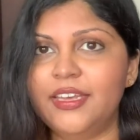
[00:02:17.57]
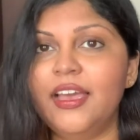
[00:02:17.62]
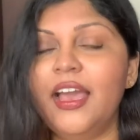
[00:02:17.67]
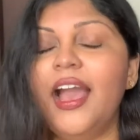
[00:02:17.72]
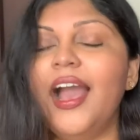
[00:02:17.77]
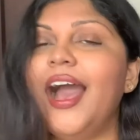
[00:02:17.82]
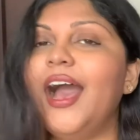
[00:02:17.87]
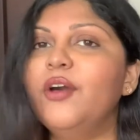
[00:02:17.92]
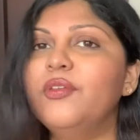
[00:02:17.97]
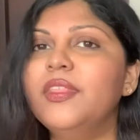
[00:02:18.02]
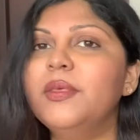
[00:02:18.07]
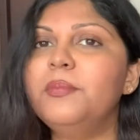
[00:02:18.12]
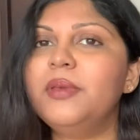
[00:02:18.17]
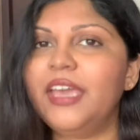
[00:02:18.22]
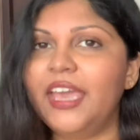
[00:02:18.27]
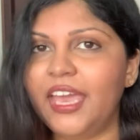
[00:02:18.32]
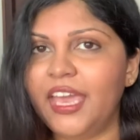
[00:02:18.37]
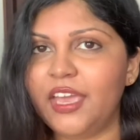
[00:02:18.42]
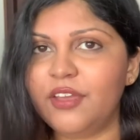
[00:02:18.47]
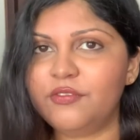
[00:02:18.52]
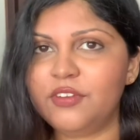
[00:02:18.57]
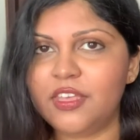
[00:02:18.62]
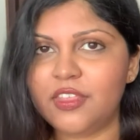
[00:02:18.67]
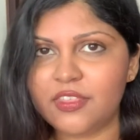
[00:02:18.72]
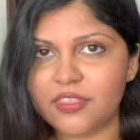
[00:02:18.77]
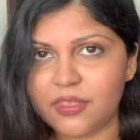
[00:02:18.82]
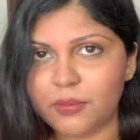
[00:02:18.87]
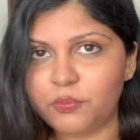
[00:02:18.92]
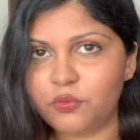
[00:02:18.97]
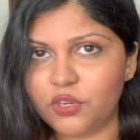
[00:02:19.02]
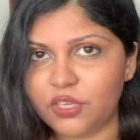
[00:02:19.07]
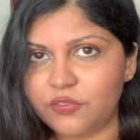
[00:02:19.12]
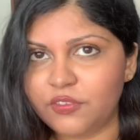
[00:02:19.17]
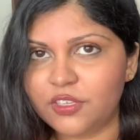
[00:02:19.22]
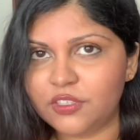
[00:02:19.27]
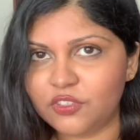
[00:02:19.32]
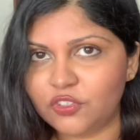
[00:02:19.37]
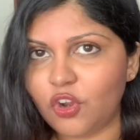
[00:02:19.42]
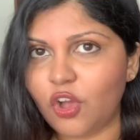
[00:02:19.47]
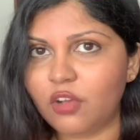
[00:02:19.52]
how they behaved in the
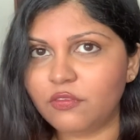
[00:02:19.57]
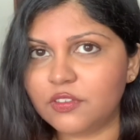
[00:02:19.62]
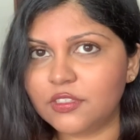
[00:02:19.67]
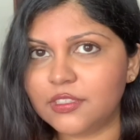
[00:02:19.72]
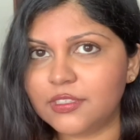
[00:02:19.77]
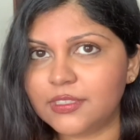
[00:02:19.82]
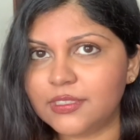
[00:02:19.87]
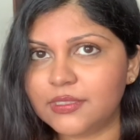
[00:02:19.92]
previous novels.